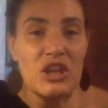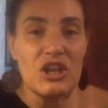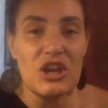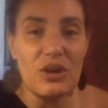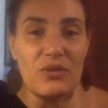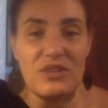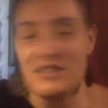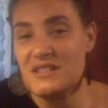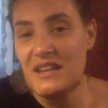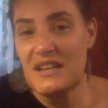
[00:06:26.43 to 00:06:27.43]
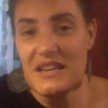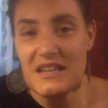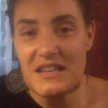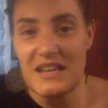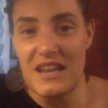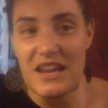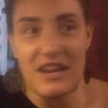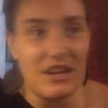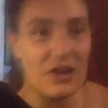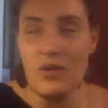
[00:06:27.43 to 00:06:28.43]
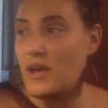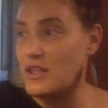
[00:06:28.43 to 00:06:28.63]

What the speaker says: you know, this, you know,